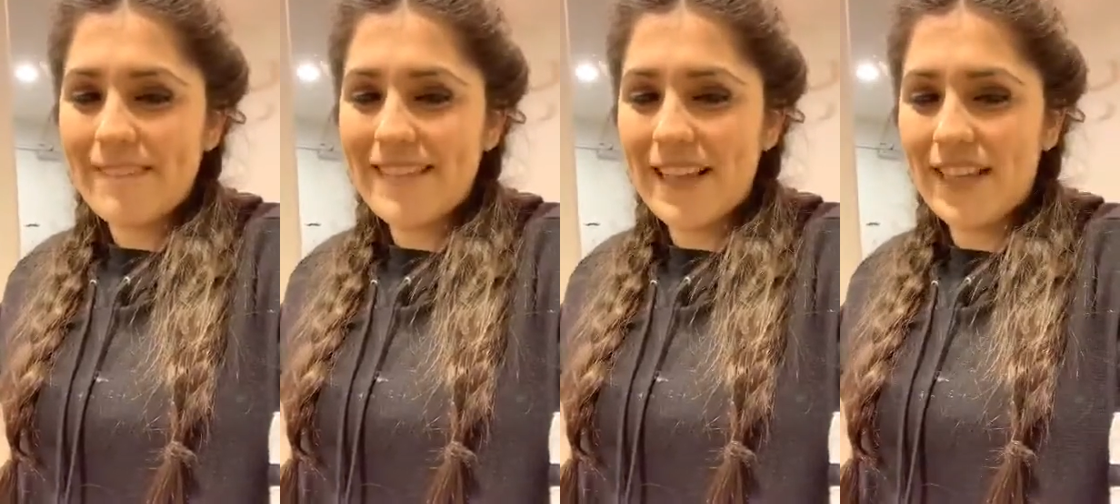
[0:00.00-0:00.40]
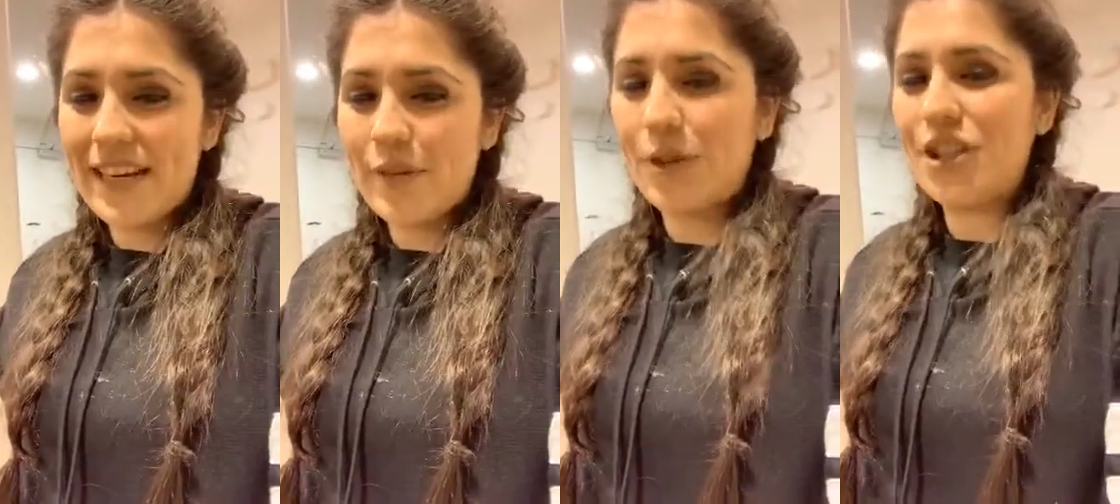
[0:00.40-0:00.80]
La
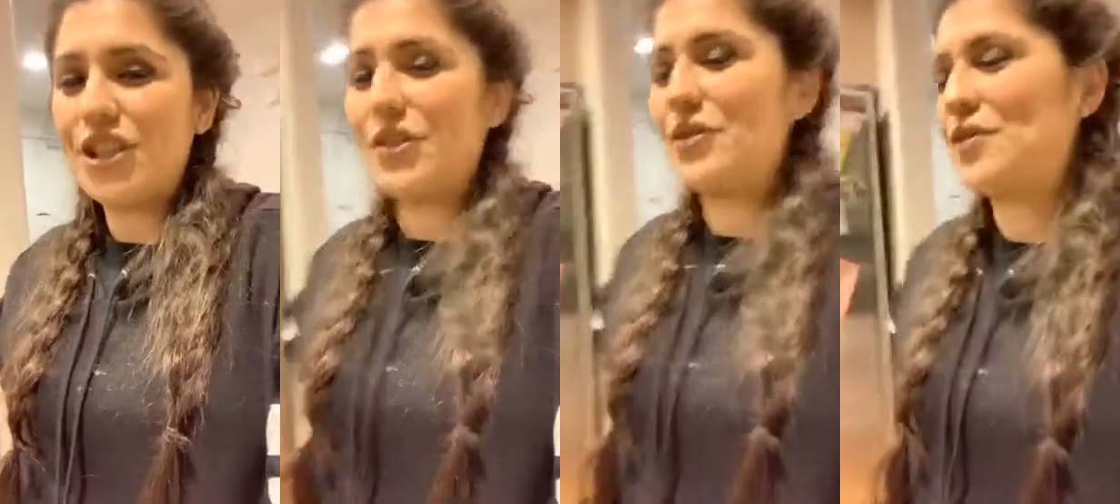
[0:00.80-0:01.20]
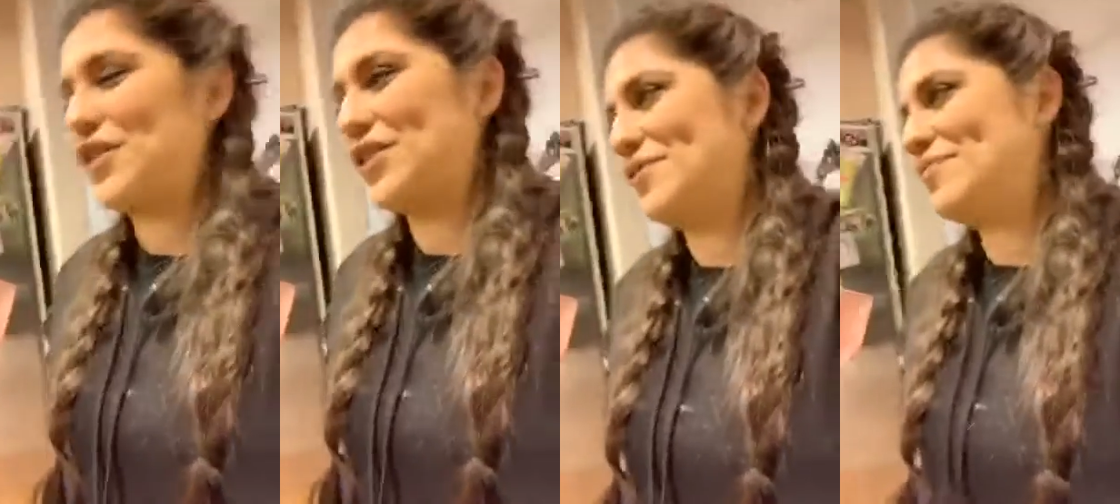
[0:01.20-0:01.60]
Virgen watching over
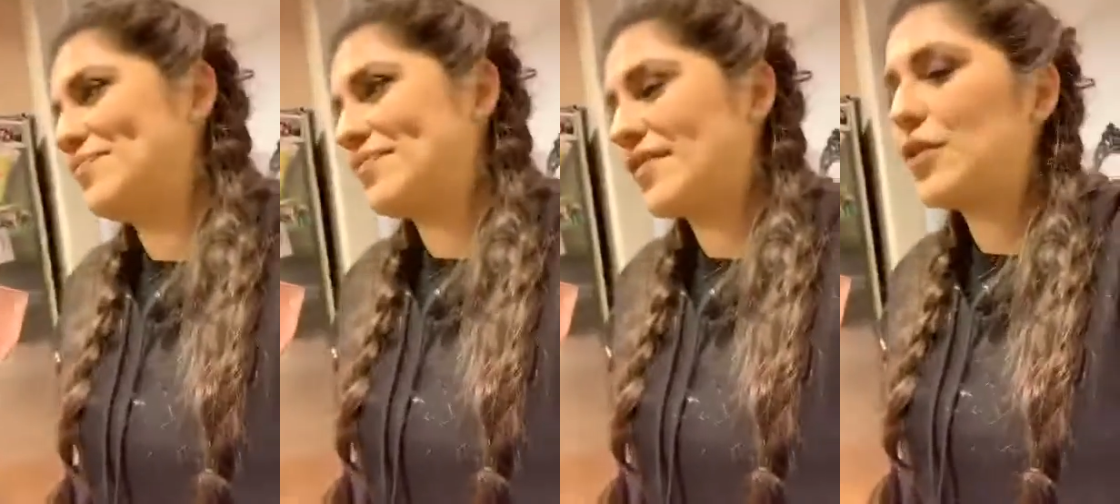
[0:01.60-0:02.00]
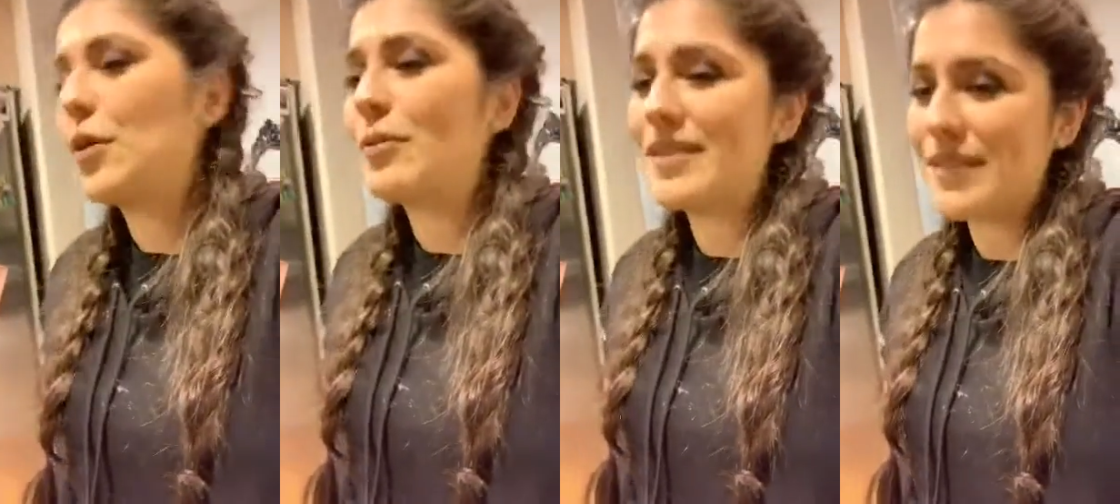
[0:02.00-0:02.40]
you.
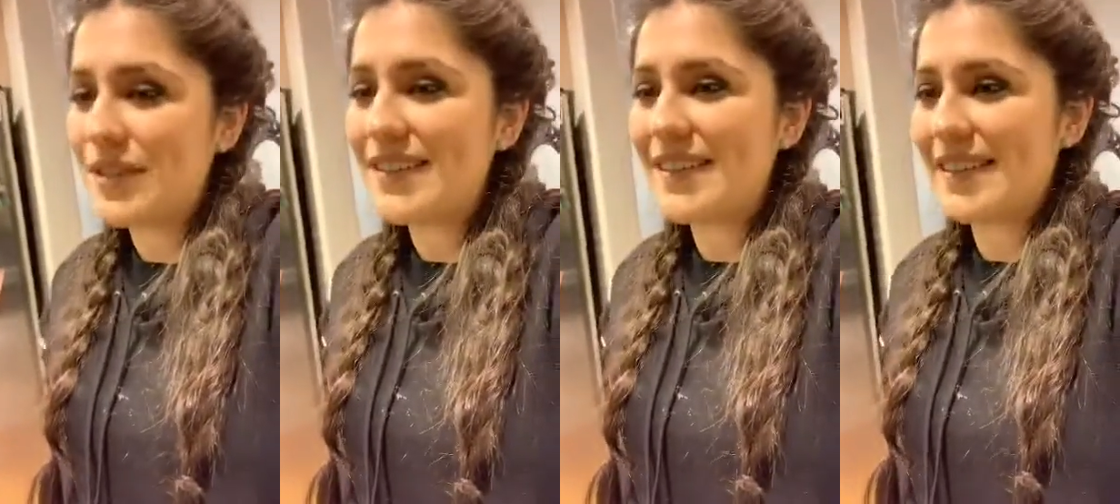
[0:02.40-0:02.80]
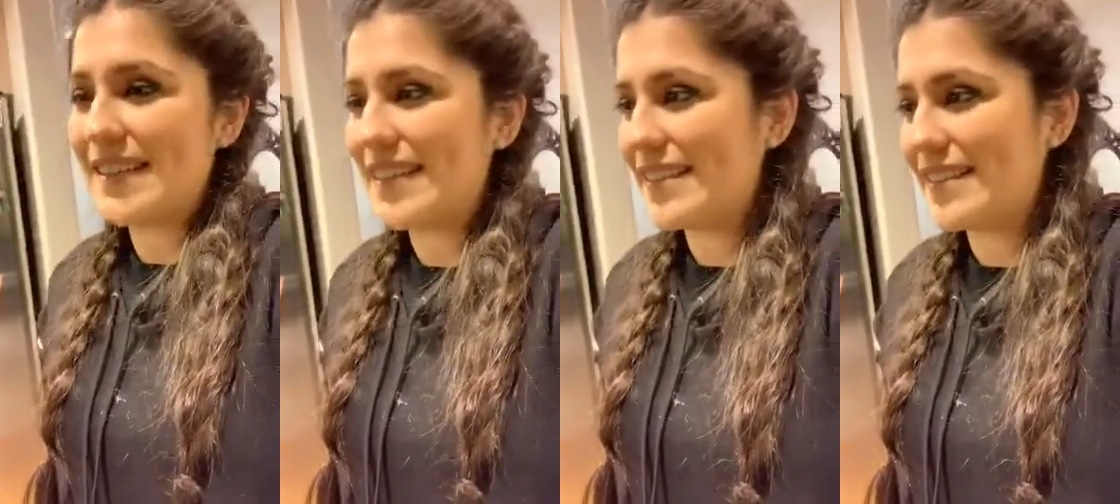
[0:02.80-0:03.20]
No, but seriously,
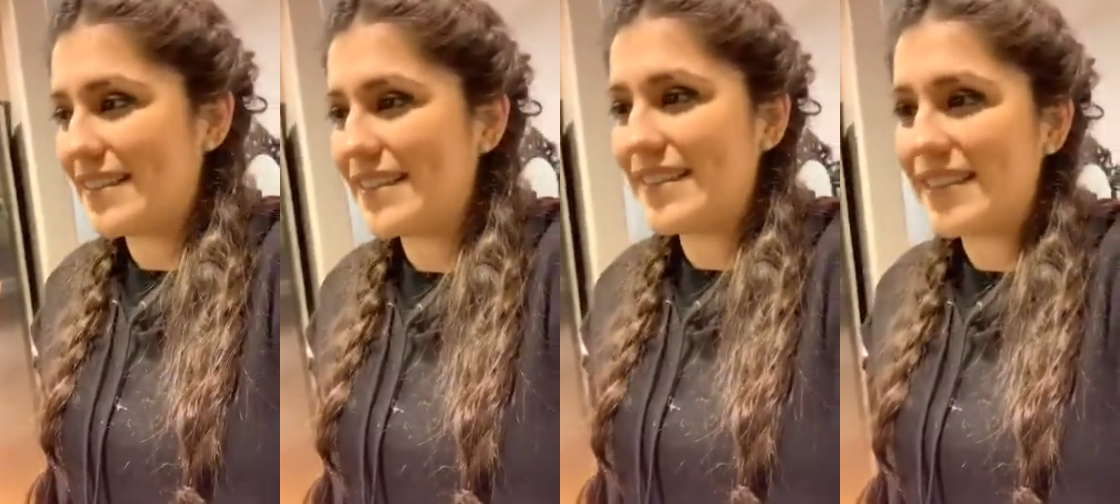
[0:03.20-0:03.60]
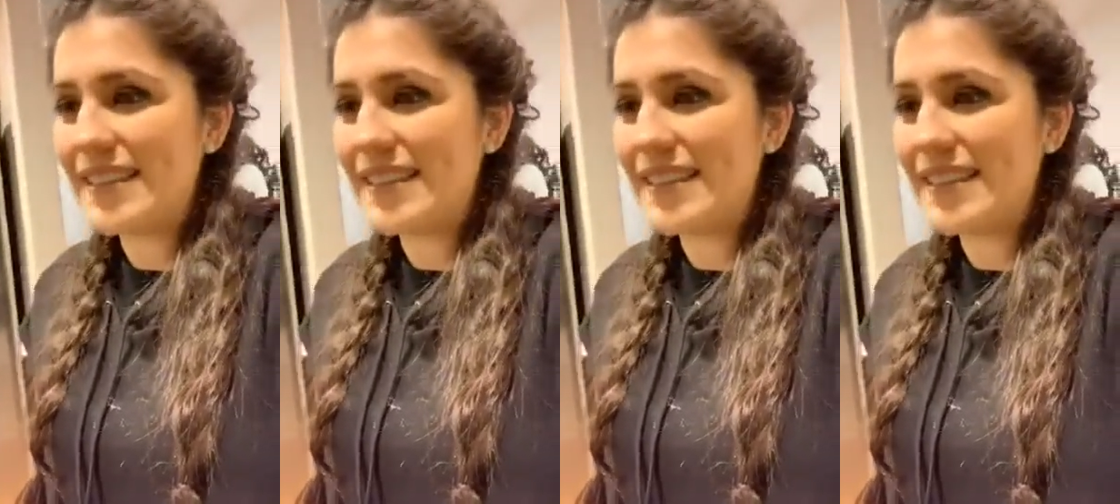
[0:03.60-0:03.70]
guys, this is